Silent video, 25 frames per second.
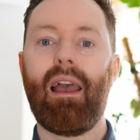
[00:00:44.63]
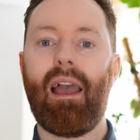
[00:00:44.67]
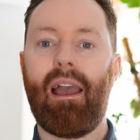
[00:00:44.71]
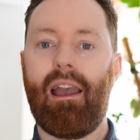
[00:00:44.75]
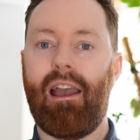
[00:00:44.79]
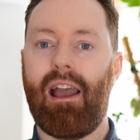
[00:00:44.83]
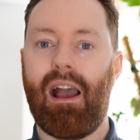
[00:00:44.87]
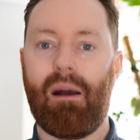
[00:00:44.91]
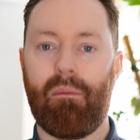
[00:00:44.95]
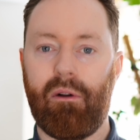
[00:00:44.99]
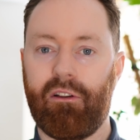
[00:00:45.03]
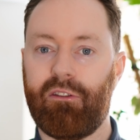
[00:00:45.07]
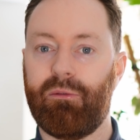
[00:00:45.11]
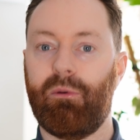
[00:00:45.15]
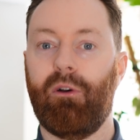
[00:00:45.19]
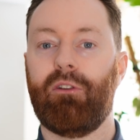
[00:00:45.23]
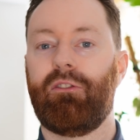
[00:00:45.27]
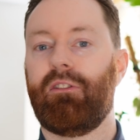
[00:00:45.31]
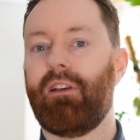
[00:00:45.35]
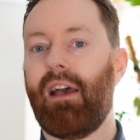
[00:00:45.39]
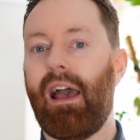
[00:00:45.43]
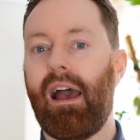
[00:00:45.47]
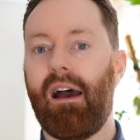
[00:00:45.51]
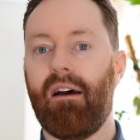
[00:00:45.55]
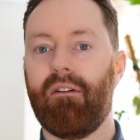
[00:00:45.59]
How am I supposed
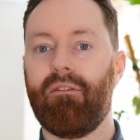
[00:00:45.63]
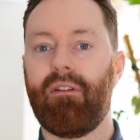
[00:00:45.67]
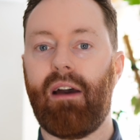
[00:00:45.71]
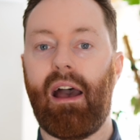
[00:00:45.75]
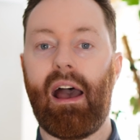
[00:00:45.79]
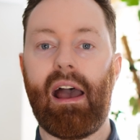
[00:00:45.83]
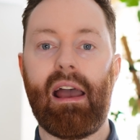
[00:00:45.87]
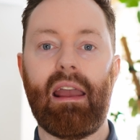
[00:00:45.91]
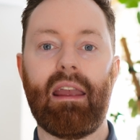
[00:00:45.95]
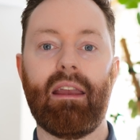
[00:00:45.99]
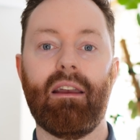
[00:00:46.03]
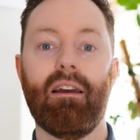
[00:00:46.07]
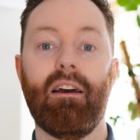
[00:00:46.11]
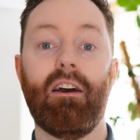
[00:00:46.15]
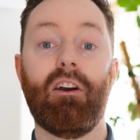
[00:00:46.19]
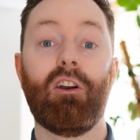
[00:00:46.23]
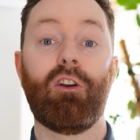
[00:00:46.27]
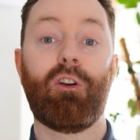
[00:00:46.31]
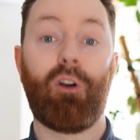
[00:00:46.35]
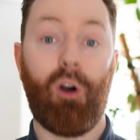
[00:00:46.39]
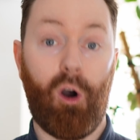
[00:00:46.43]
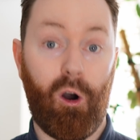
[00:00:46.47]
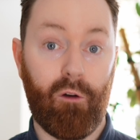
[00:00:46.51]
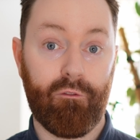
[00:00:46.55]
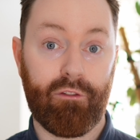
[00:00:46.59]
to have a
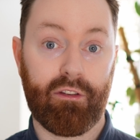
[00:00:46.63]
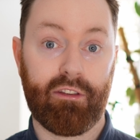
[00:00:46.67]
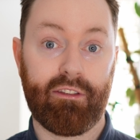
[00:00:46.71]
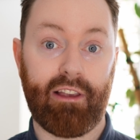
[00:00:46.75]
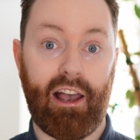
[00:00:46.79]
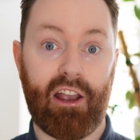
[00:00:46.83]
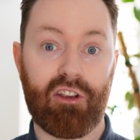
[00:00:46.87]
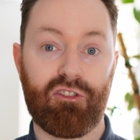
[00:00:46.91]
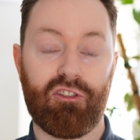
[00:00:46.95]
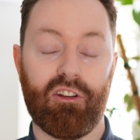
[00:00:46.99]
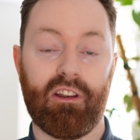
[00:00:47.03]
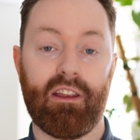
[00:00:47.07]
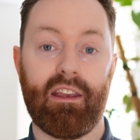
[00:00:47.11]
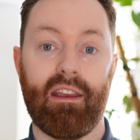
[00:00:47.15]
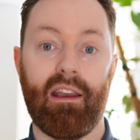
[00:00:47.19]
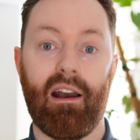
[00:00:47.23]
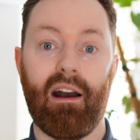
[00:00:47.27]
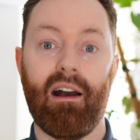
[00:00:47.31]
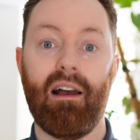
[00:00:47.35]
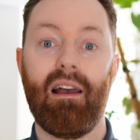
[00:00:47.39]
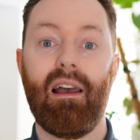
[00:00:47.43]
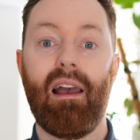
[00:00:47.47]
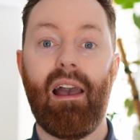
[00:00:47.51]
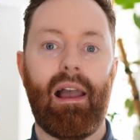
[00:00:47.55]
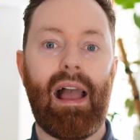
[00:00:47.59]
conversation
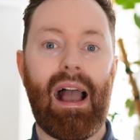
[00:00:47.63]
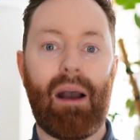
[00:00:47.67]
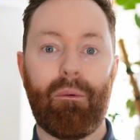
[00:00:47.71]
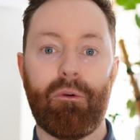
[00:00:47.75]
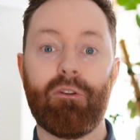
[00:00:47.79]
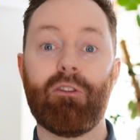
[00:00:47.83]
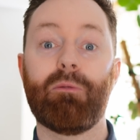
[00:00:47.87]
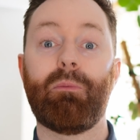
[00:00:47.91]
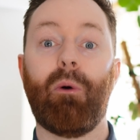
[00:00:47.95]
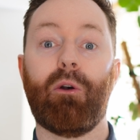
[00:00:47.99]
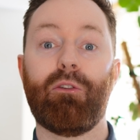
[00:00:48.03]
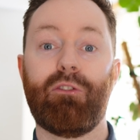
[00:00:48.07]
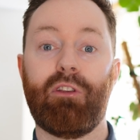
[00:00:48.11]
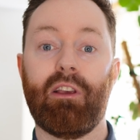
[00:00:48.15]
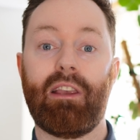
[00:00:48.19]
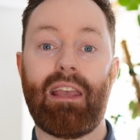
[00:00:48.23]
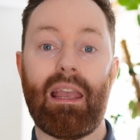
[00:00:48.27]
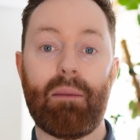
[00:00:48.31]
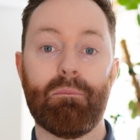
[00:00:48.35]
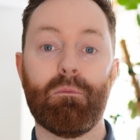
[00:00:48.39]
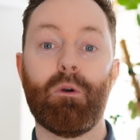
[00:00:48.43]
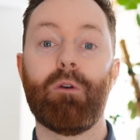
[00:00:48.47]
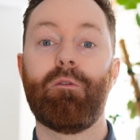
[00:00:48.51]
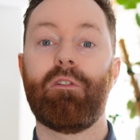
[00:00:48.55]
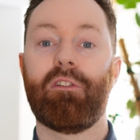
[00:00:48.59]
here. How are we supposed to
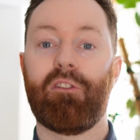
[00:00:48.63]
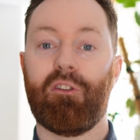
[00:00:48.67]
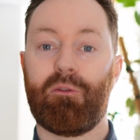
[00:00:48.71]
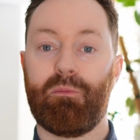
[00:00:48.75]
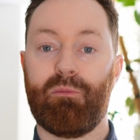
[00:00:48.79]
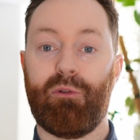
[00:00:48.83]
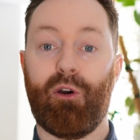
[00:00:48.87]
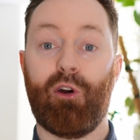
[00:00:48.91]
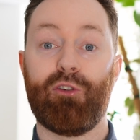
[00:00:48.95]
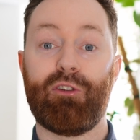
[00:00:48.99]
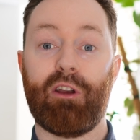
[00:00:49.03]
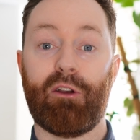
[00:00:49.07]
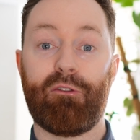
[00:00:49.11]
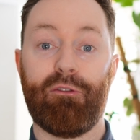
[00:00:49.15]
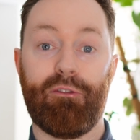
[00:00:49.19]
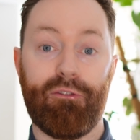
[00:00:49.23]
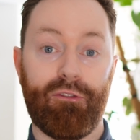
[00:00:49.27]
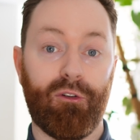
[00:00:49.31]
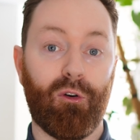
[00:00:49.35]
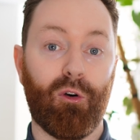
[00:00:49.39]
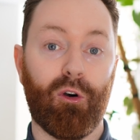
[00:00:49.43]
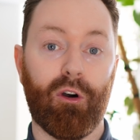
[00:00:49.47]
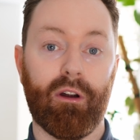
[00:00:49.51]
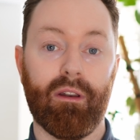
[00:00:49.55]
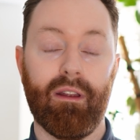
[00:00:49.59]
keep moving this project
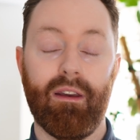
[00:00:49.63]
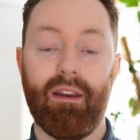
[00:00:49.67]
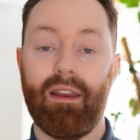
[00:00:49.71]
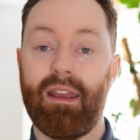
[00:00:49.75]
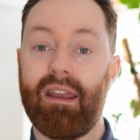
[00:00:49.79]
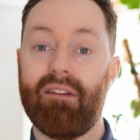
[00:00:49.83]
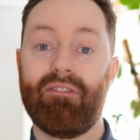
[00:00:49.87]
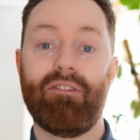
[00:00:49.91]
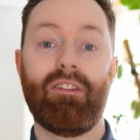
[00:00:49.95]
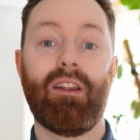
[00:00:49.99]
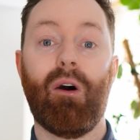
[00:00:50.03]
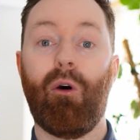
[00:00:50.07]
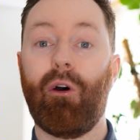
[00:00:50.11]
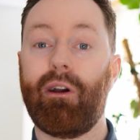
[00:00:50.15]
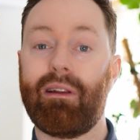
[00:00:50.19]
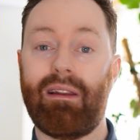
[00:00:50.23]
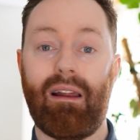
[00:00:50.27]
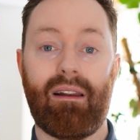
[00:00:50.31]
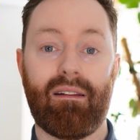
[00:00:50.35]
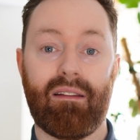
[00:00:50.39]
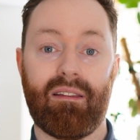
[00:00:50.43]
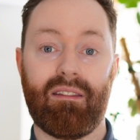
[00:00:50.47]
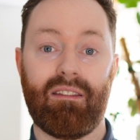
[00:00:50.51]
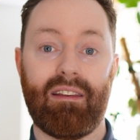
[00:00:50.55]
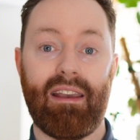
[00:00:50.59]
forward if no one can
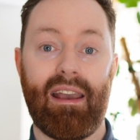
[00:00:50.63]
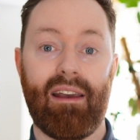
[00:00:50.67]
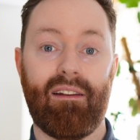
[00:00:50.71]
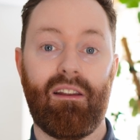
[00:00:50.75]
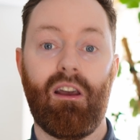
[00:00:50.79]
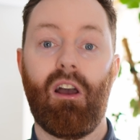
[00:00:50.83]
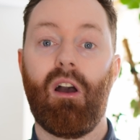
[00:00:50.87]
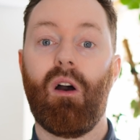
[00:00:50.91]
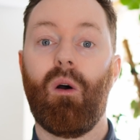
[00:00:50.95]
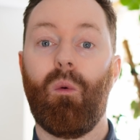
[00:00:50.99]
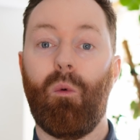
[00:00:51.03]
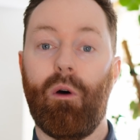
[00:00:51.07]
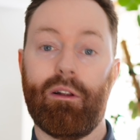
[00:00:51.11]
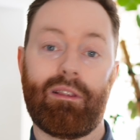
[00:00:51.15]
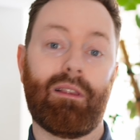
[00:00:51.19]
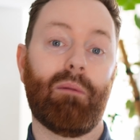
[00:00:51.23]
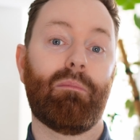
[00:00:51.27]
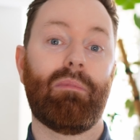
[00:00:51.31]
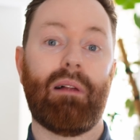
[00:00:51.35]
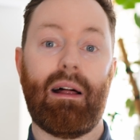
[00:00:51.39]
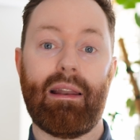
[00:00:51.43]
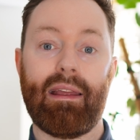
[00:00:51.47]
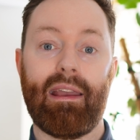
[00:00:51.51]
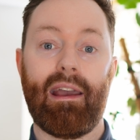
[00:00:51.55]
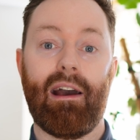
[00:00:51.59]
understand what the
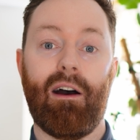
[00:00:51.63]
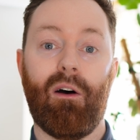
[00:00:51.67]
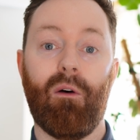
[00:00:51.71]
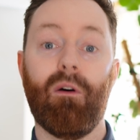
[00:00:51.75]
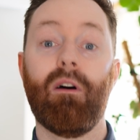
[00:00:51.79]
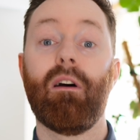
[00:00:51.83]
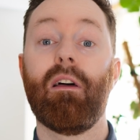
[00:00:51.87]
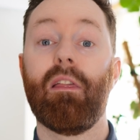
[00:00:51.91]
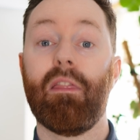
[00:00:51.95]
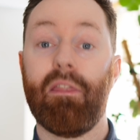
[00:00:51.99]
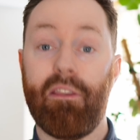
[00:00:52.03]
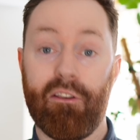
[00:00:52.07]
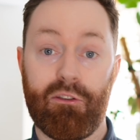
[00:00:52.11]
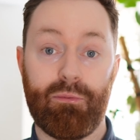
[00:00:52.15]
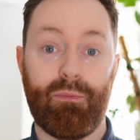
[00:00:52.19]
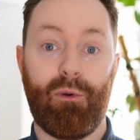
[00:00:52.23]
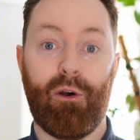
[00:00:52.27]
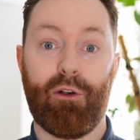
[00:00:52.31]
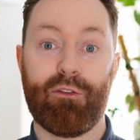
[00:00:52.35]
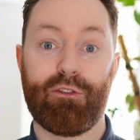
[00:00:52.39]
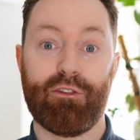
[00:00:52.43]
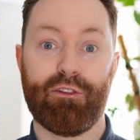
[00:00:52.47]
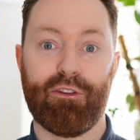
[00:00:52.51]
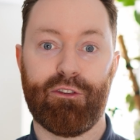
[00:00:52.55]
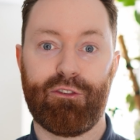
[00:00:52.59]
bloody hell this
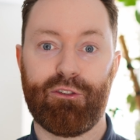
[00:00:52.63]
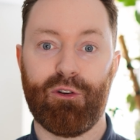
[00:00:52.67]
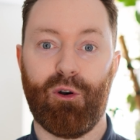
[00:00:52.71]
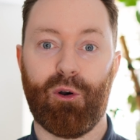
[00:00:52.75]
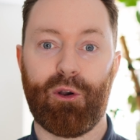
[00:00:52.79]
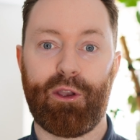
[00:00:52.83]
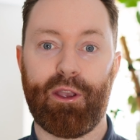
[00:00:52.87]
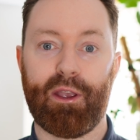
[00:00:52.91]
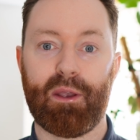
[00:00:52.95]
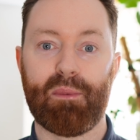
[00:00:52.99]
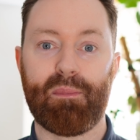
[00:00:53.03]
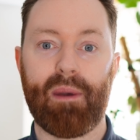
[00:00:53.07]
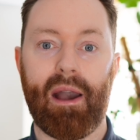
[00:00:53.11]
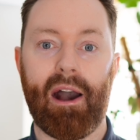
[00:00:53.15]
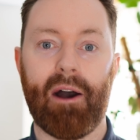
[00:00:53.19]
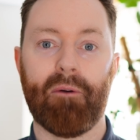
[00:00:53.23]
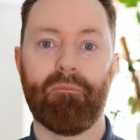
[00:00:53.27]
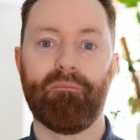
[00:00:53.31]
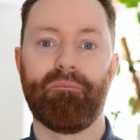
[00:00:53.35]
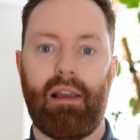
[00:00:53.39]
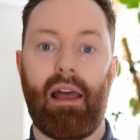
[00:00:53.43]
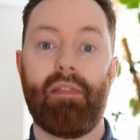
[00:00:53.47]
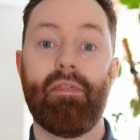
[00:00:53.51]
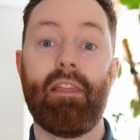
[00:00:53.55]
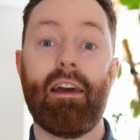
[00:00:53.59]
person is talking
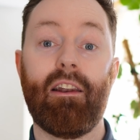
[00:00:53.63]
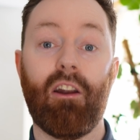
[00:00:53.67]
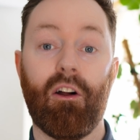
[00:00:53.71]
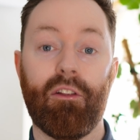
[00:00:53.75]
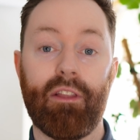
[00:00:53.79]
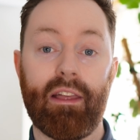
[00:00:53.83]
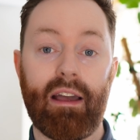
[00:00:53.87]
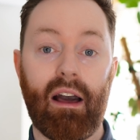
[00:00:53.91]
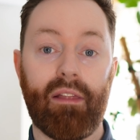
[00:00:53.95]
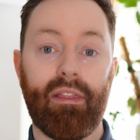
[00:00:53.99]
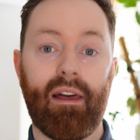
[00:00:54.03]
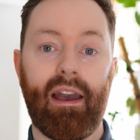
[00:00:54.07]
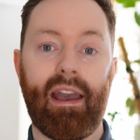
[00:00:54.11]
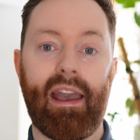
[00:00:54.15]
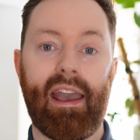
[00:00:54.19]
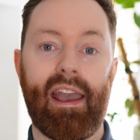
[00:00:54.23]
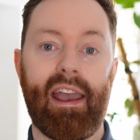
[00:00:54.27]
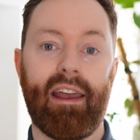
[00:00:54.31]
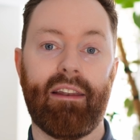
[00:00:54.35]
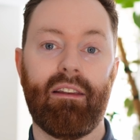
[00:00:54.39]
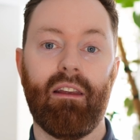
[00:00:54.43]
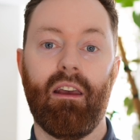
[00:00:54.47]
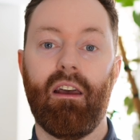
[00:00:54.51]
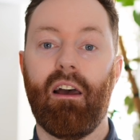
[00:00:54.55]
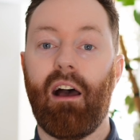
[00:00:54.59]
about? And then on the other
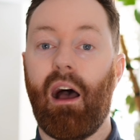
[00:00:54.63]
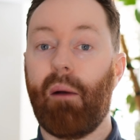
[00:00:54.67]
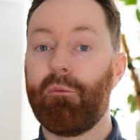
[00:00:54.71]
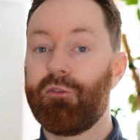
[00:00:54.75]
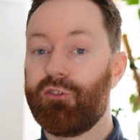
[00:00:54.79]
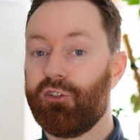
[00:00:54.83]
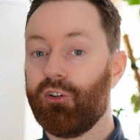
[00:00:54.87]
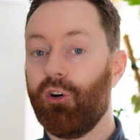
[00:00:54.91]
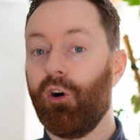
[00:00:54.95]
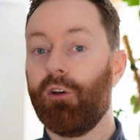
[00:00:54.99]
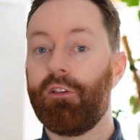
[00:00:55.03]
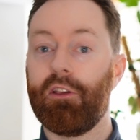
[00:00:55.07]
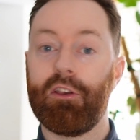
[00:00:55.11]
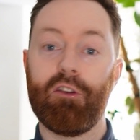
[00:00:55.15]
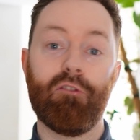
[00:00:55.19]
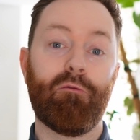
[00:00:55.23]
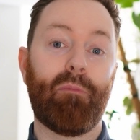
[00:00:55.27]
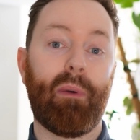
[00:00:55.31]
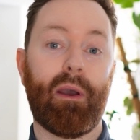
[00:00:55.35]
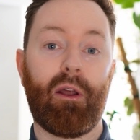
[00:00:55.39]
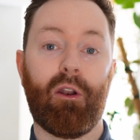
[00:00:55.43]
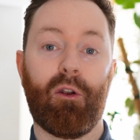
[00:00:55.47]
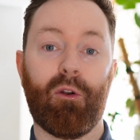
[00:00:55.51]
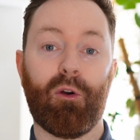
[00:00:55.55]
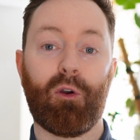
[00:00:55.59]
hand, I'm sure that you've
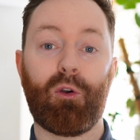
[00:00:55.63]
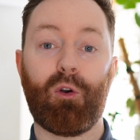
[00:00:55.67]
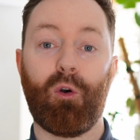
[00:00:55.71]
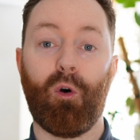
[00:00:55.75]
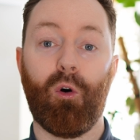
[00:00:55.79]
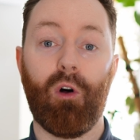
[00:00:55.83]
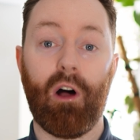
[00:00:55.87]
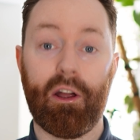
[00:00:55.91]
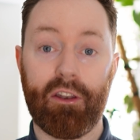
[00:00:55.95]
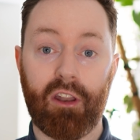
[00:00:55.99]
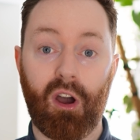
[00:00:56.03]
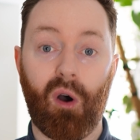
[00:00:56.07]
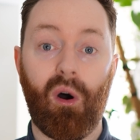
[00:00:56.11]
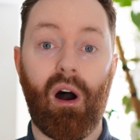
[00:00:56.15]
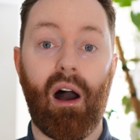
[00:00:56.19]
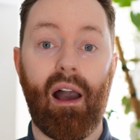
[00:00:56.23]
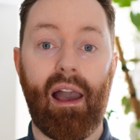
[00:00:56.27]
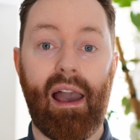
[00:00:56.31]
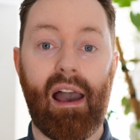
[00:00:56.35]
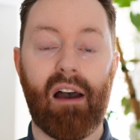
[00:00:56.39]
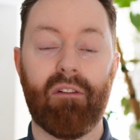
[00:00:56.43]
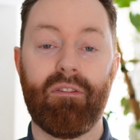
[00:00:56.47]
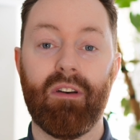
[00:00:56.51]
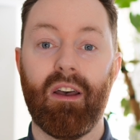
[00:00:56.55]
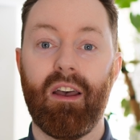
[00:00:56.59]
been on a call, I know I
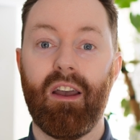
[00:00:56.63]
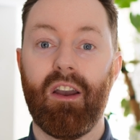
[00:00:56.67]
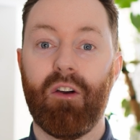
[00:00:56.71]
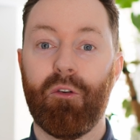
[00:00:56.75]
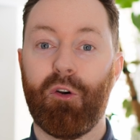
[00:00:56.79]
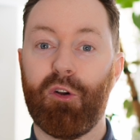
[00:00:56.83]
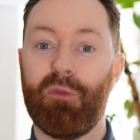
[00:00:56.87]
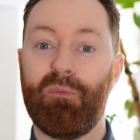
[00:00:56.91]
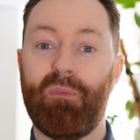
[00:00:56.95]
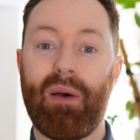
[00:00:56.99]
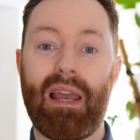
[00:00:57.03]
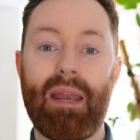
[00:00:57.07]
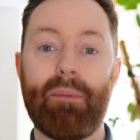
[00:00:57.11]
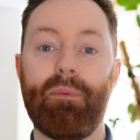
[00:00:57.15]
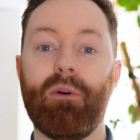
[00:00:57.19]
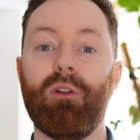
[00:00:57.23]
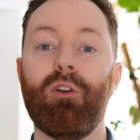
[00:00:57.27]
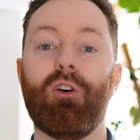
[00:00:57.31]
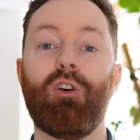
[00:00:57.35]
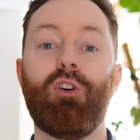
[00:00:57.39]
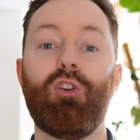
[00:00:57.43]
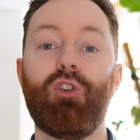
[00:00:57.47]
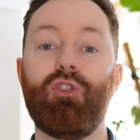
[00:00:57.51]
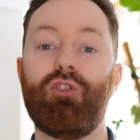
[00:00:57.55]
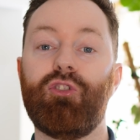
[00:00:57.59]
have, with people
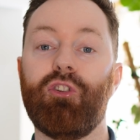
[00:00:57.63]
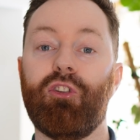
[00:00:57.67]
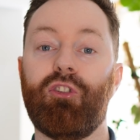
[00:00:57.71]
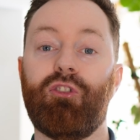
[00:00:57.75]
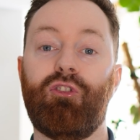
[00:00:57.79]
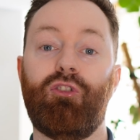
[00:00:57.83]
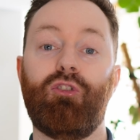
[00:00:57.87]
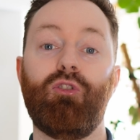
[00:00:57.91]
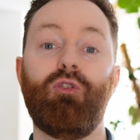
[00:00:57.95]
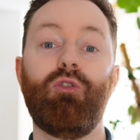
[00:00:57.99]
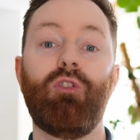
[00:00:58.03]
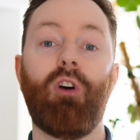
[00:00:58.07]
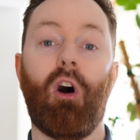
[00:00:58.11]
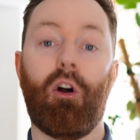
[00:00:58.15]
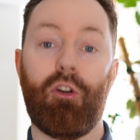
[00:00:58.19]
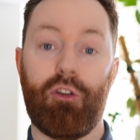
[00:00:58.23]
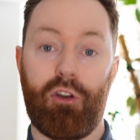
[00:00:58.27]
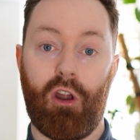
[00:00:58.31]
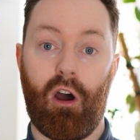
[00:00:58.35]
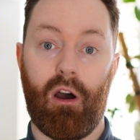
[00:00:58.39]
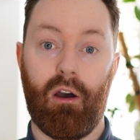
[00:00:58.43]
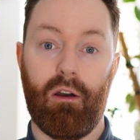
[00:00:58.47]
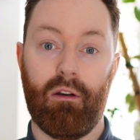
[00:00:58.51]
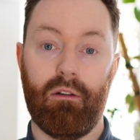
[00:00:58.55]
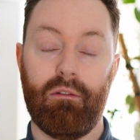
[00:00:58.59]
who just do not
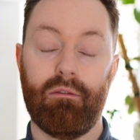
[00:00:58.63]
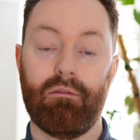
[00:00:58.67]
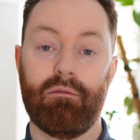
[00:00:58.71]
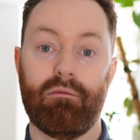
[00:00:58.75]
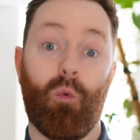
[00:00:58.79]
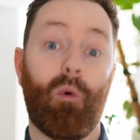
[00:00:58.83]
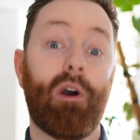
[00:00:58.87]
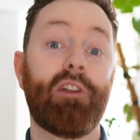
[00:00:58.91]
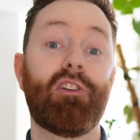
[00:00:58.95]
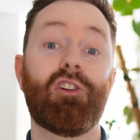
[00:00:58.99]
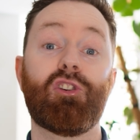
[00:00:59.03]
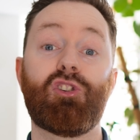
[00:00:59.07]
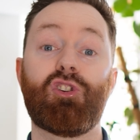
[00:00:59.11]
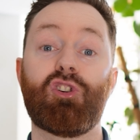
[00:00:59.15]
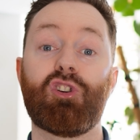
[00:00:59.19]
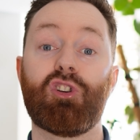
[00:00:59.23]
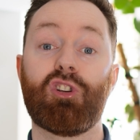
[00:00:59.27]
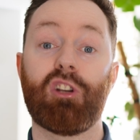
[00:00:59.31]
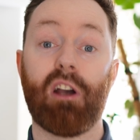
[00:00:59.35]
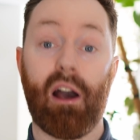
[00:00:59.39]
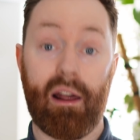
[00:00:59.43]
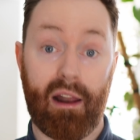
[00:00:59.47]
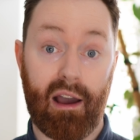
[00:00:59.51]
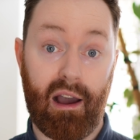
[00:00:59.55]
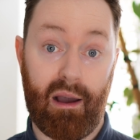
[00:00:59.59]
know when to
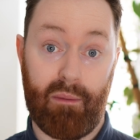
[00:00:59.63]
shut